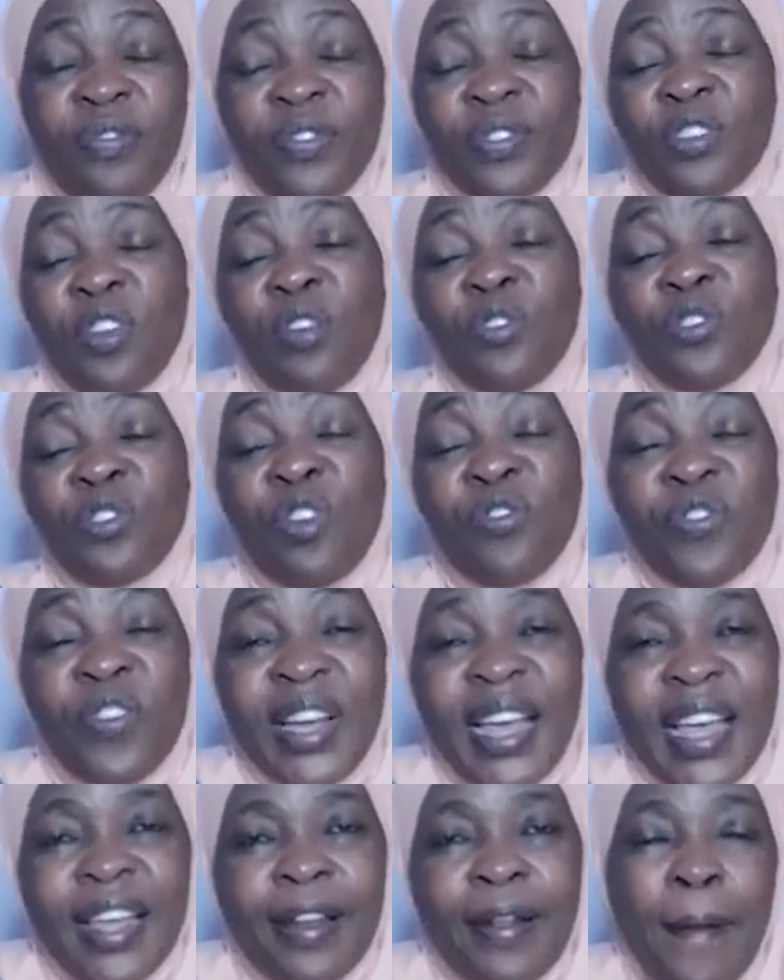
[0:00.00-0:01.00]
so you don't
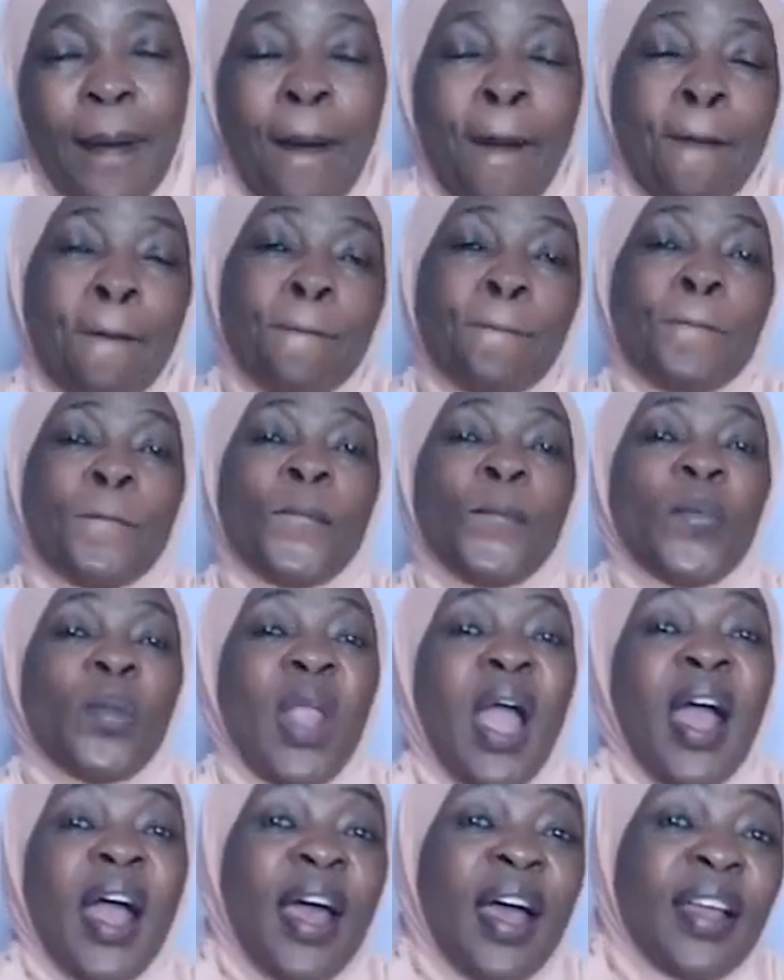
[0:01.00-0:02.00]
forget.
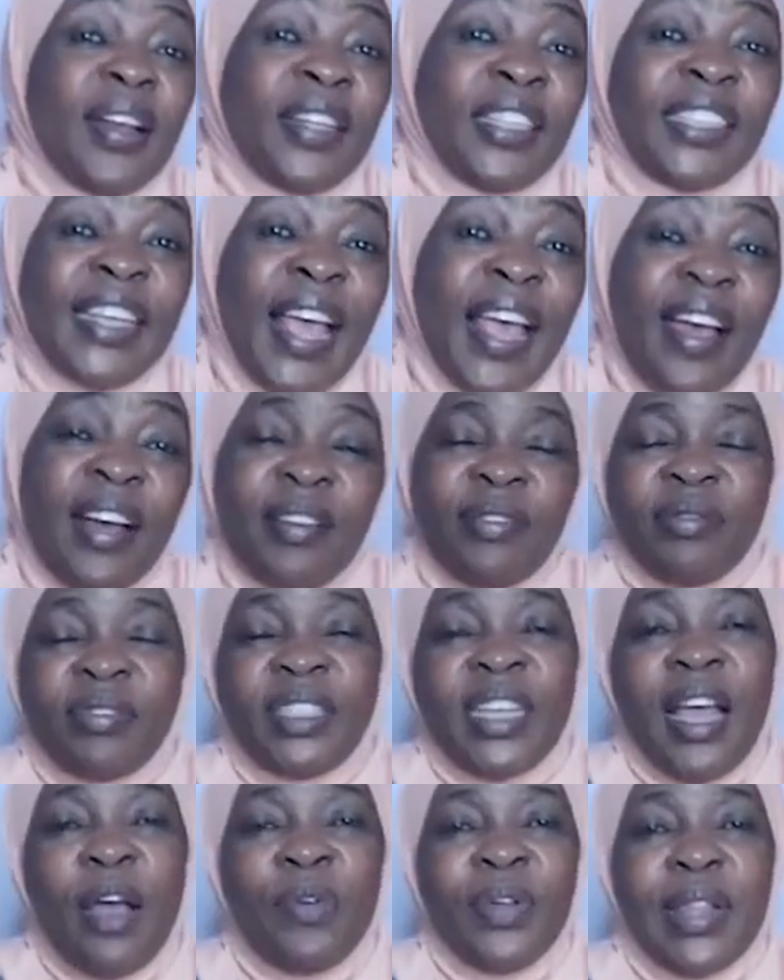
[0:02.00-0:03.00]
and share
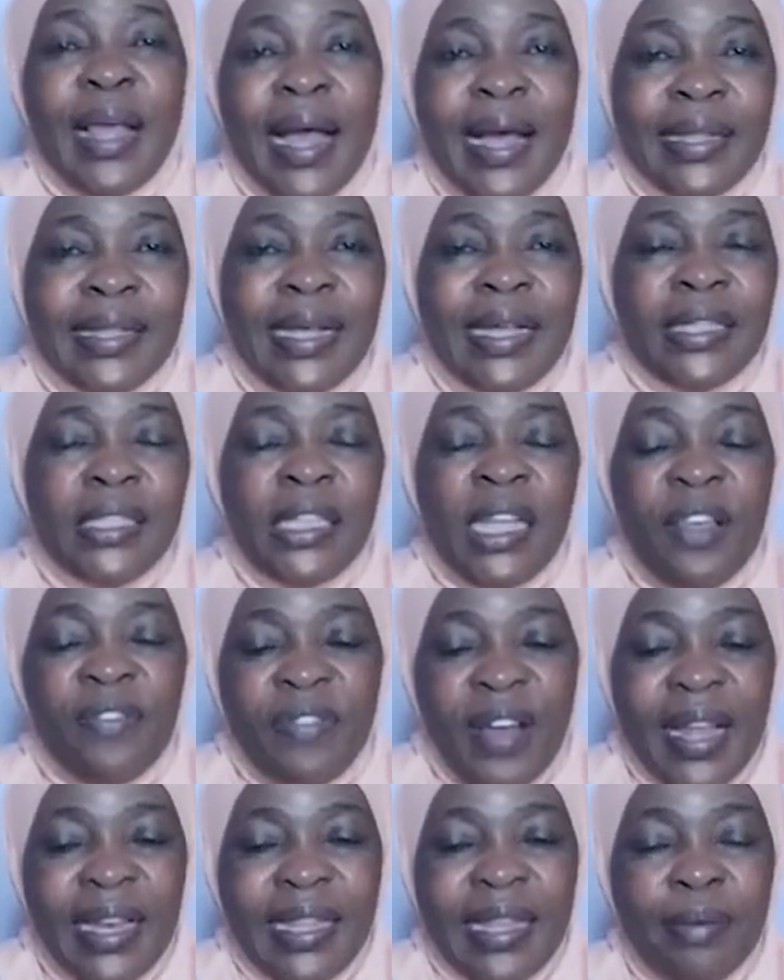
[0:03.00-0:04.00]
with others,
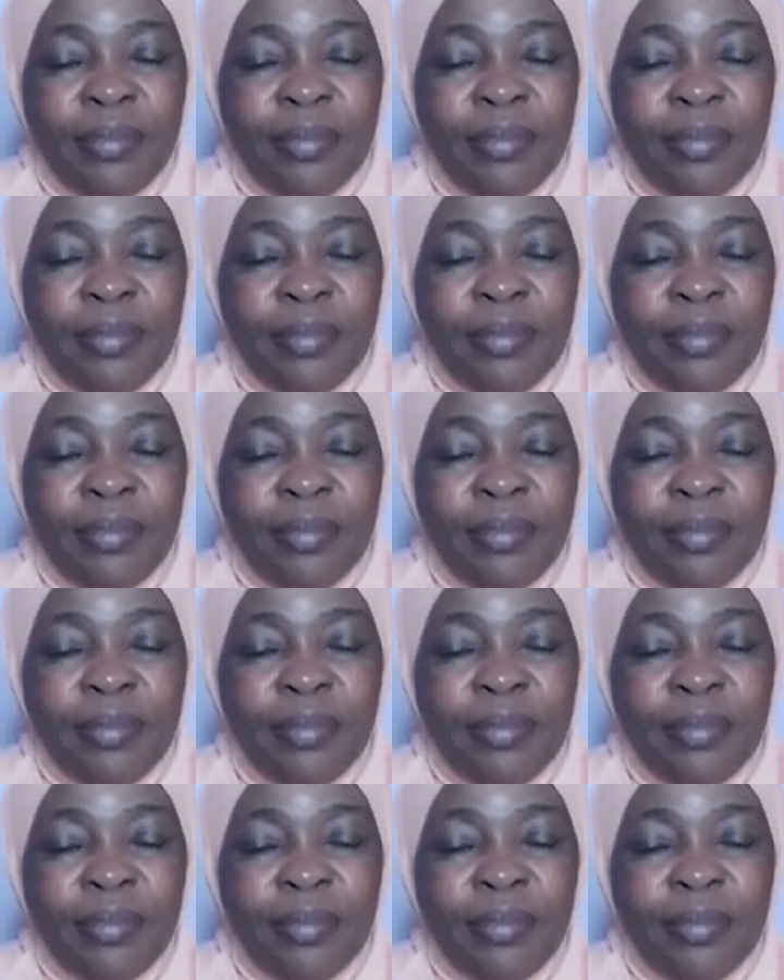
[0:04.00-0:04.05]
invite